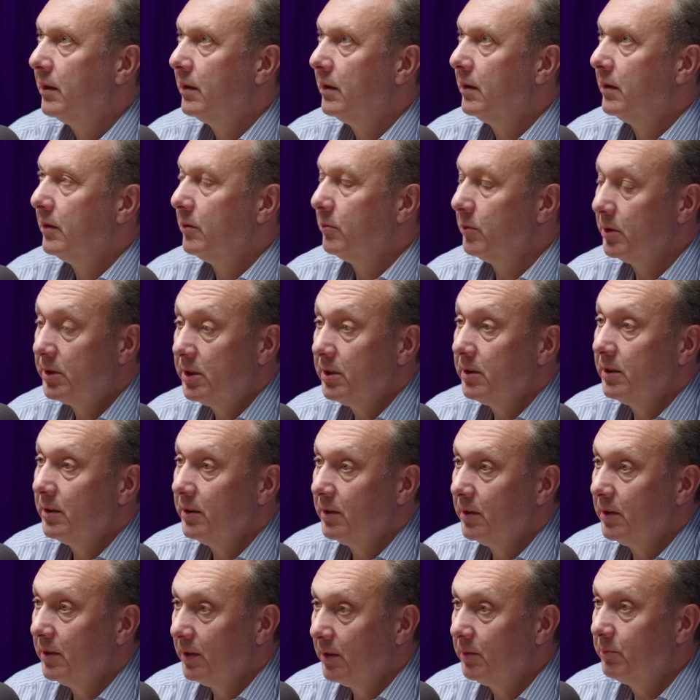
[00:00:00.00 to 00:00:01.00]
Which
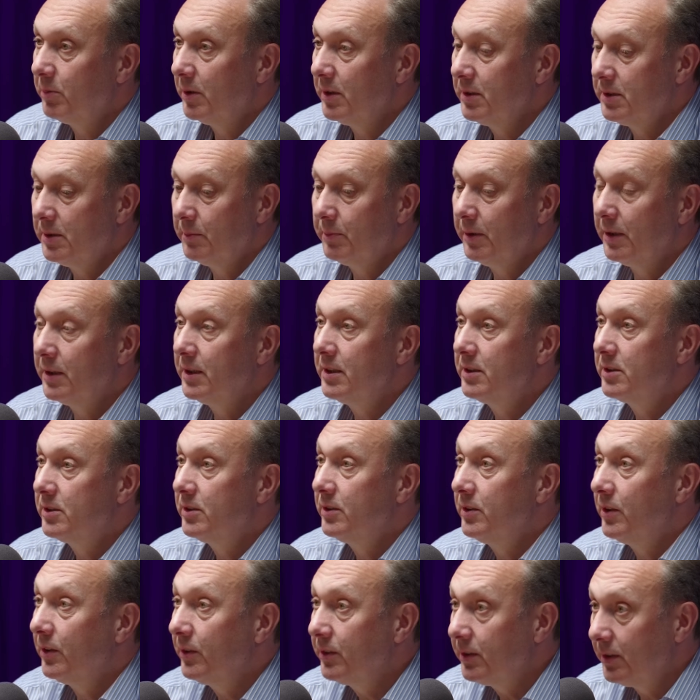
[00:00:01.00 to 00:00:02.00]
in principle is
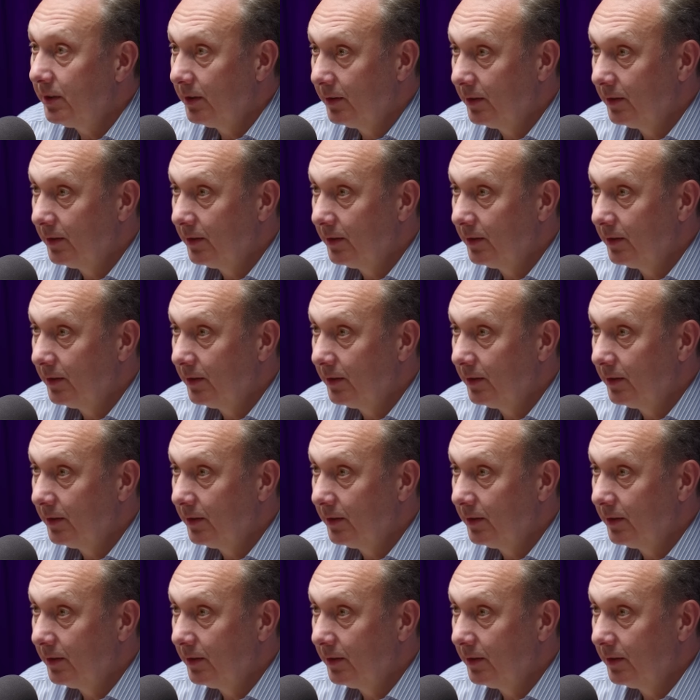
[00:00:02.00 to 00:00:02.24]
not.